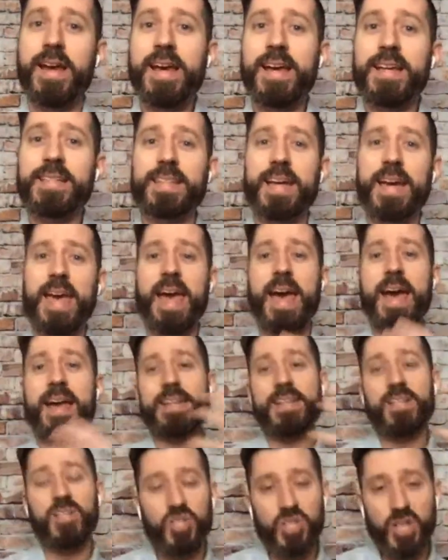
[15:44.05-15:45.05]
as I had
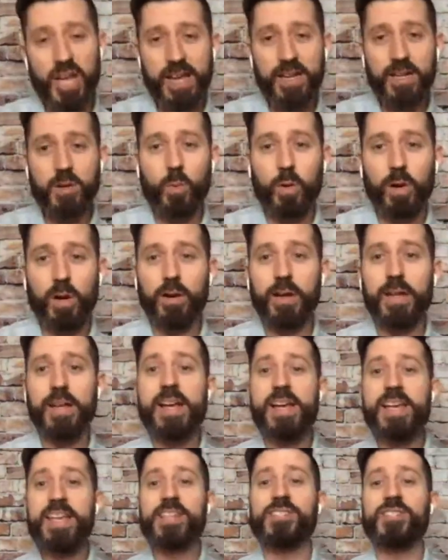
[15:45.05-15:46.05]
in January
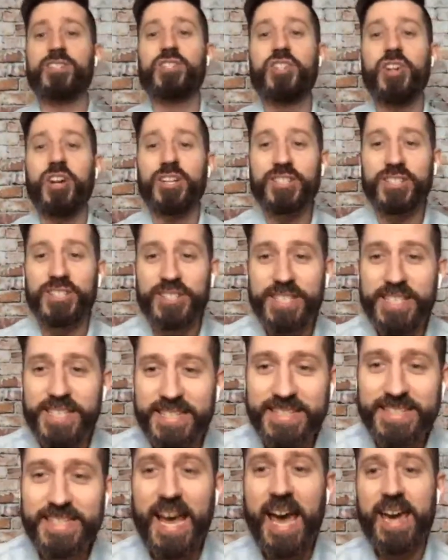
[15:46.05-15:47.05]
is just
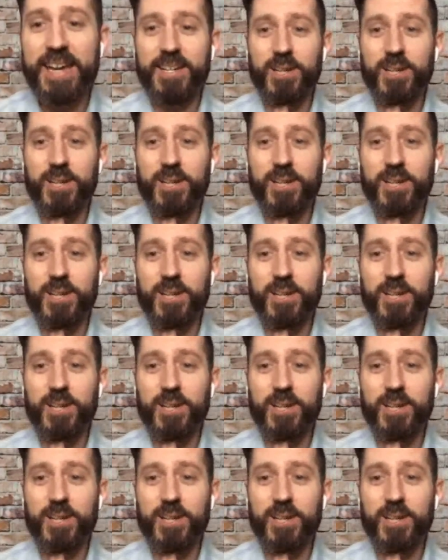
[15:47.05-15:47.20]
decide,